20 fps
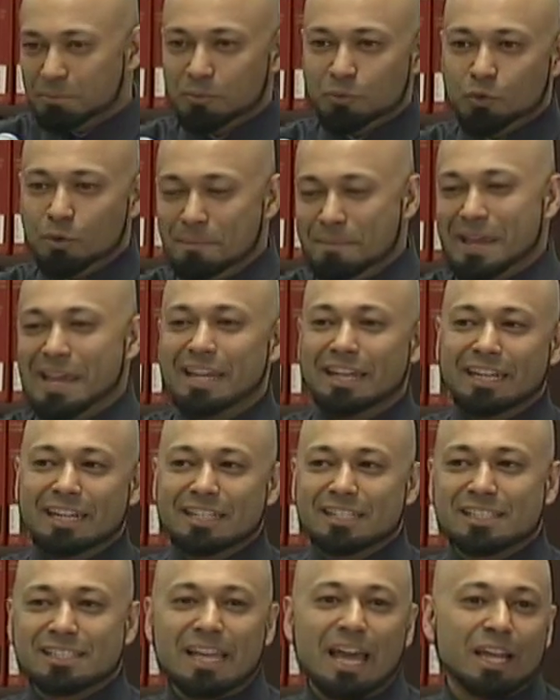remain in a
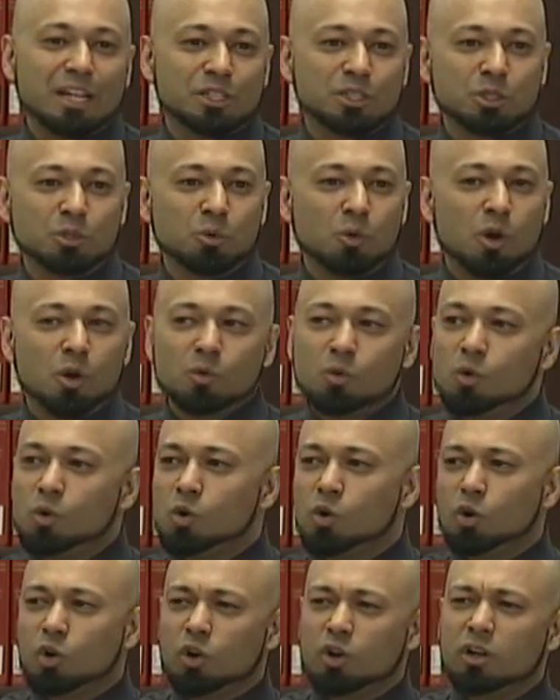status quo,
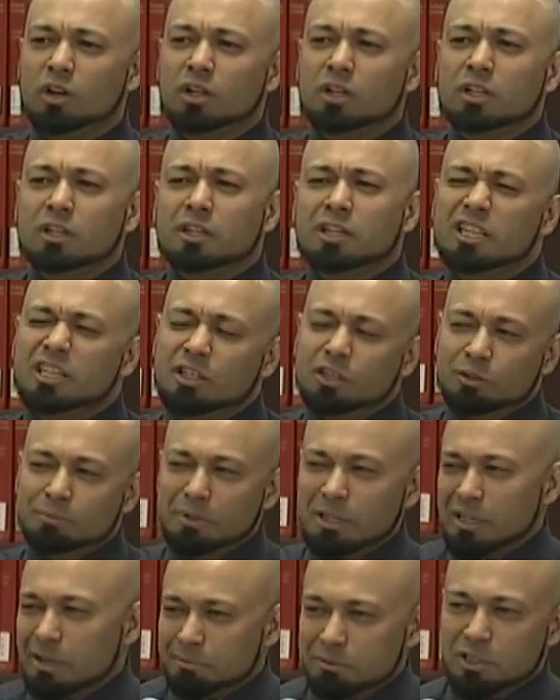or either
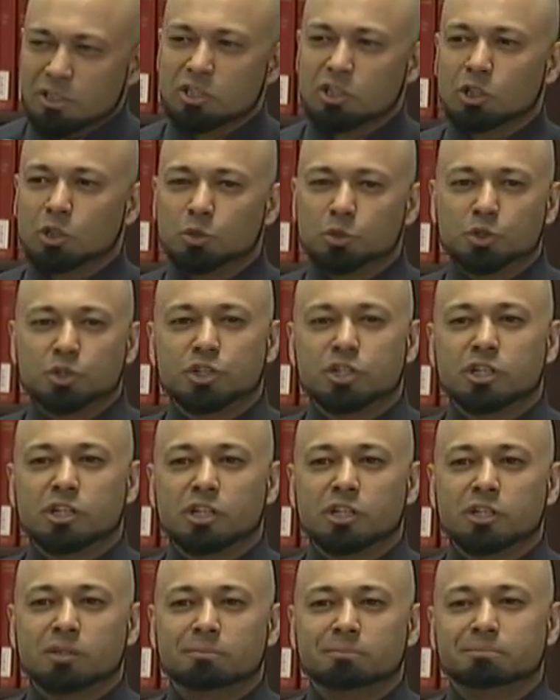become
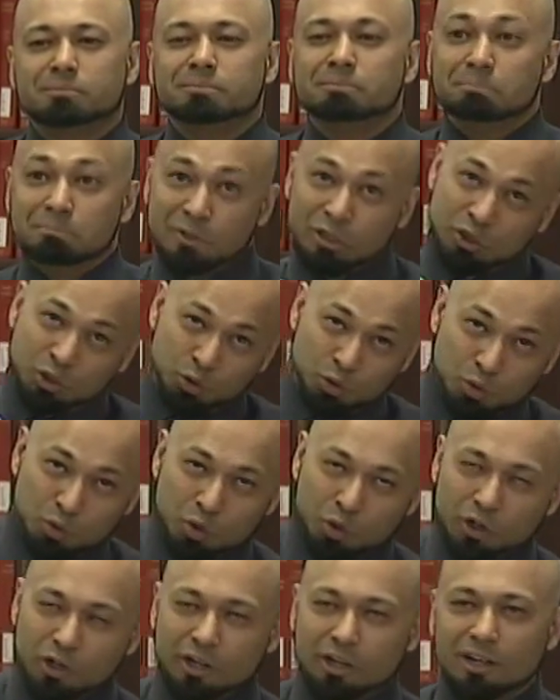disillusioned,
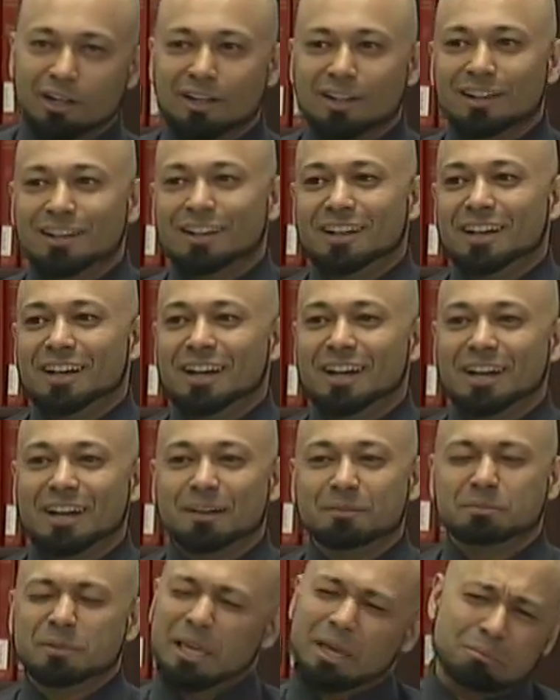mature,
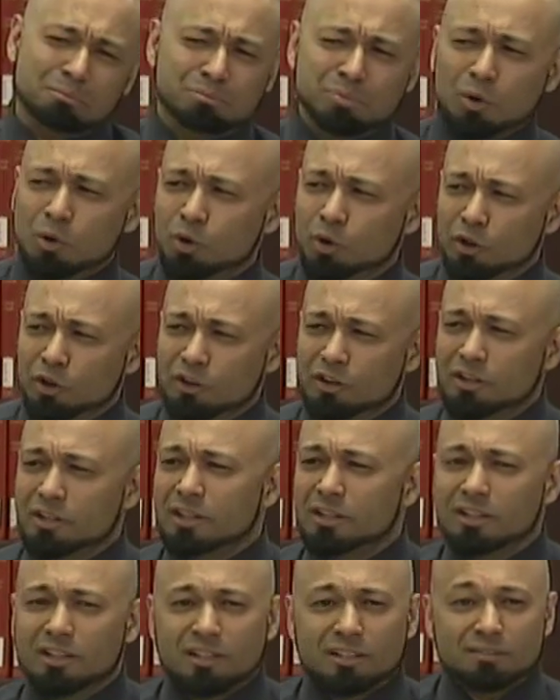get bored,
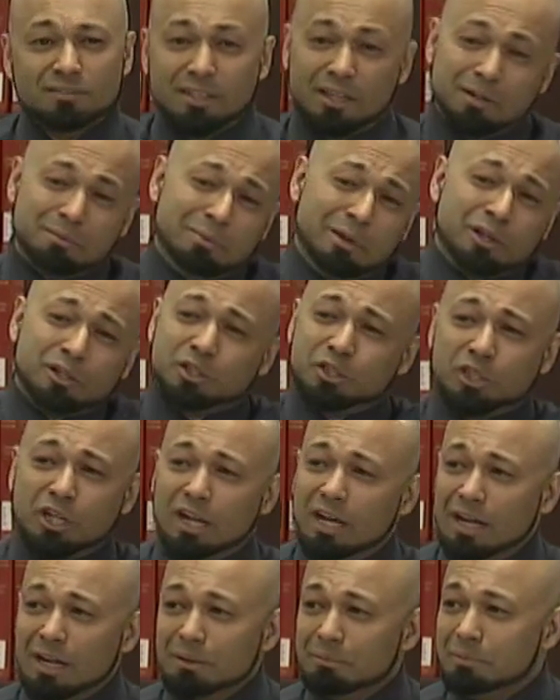get a better
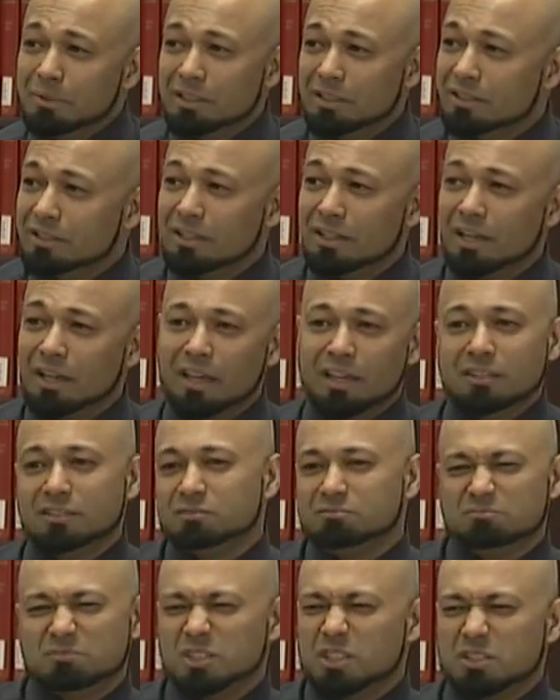job, and
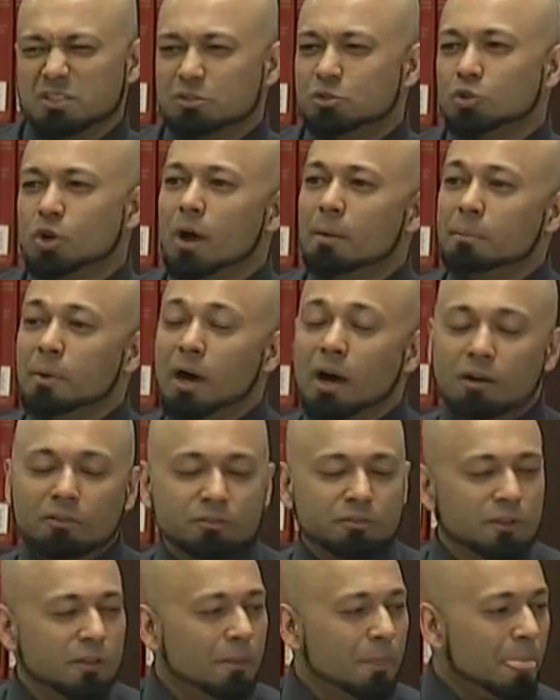just drop
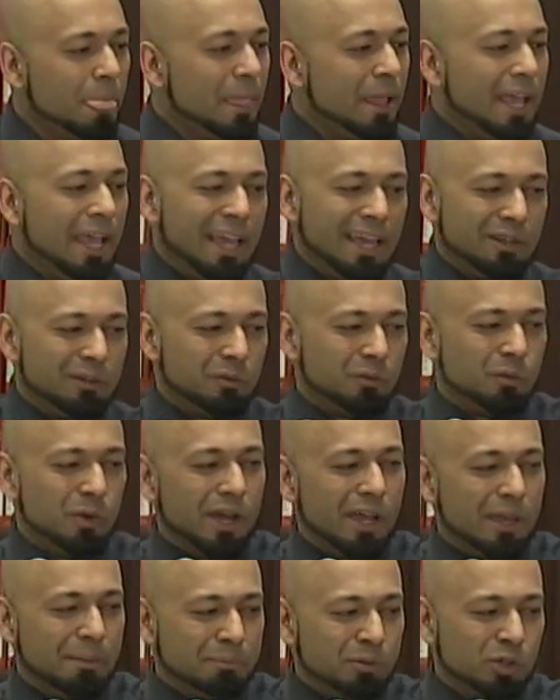off. And
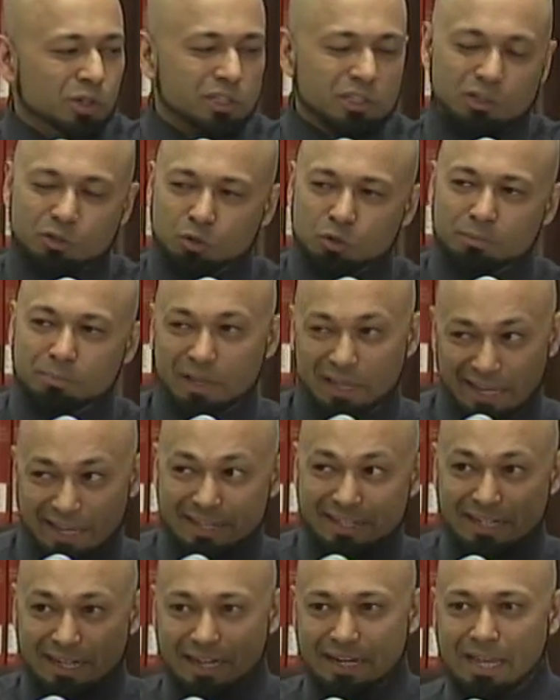why I put group
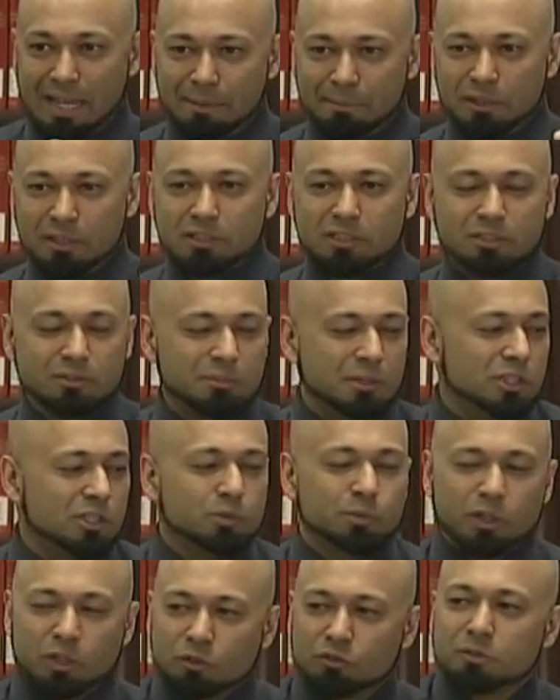and dynamics is because
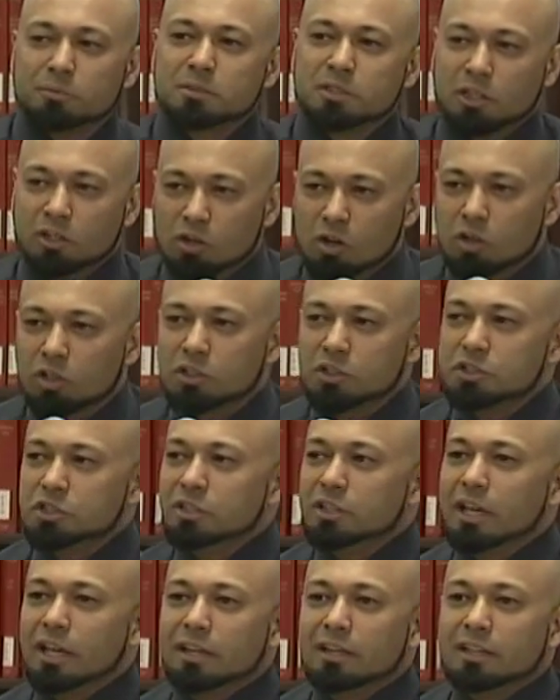we know from psychology
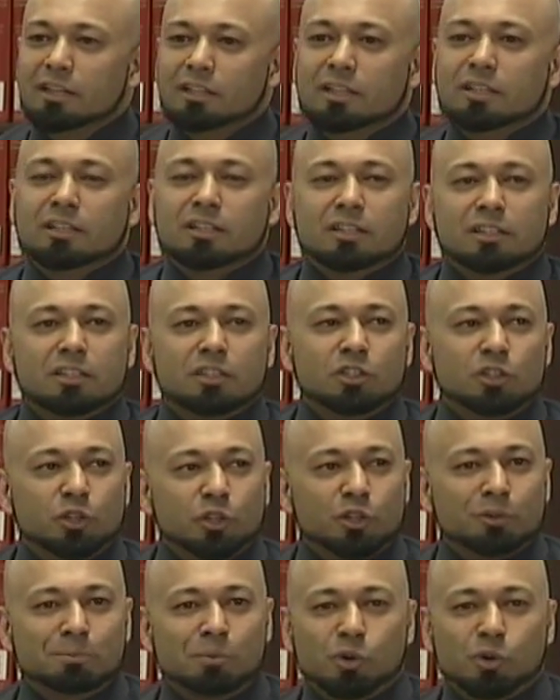that, you know, you're